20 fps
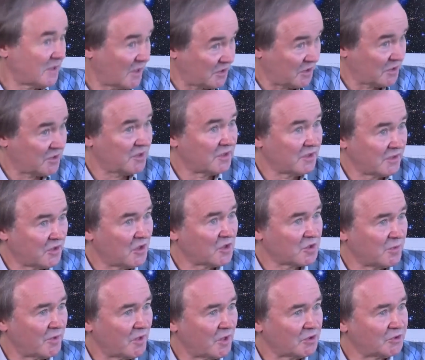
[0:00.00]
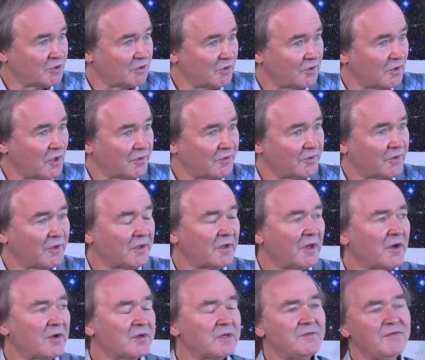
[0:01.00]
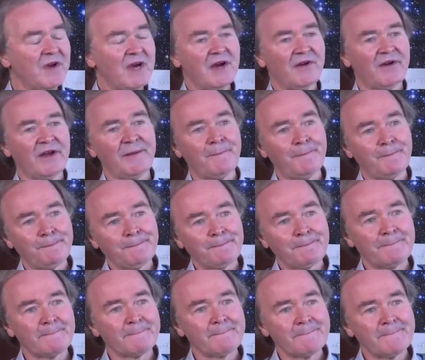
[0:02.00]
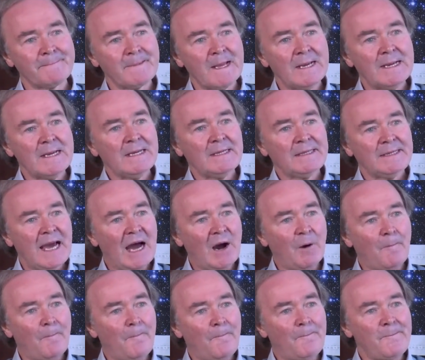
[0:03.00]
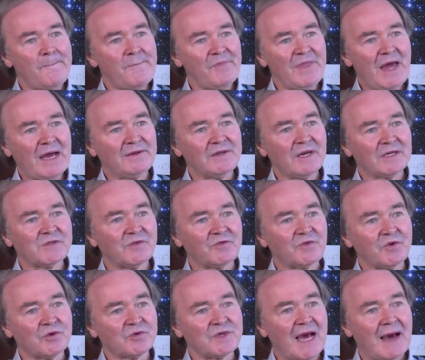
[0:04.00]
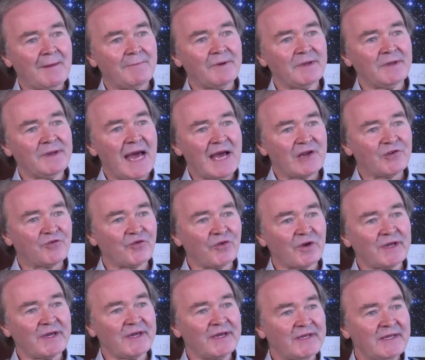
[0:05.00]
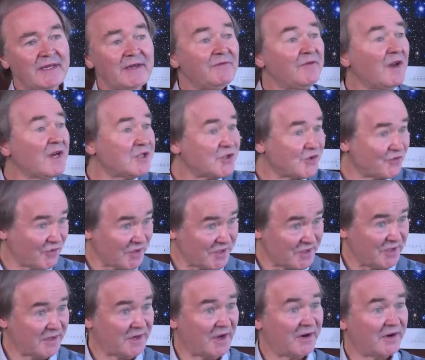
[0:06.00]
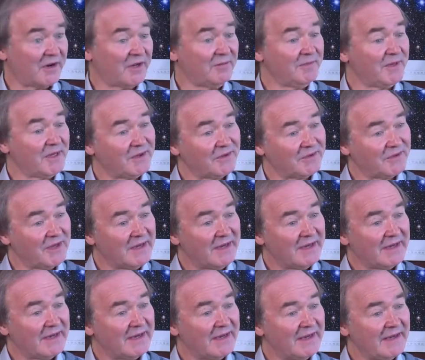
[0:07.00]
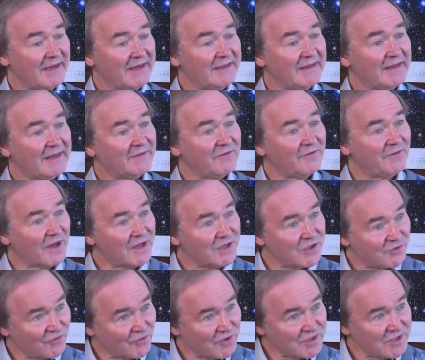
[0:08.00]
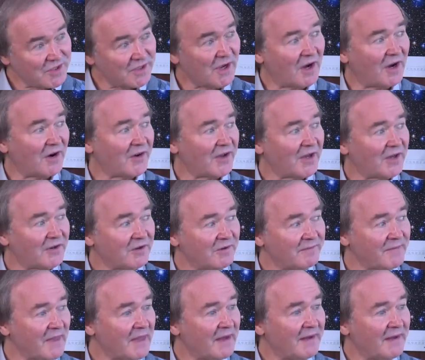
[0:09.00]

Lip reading: such as the cosmological constant, are going to vary. Now, that does, of course, happen naturally in the inflationary scenario, because in the inflationary scenario,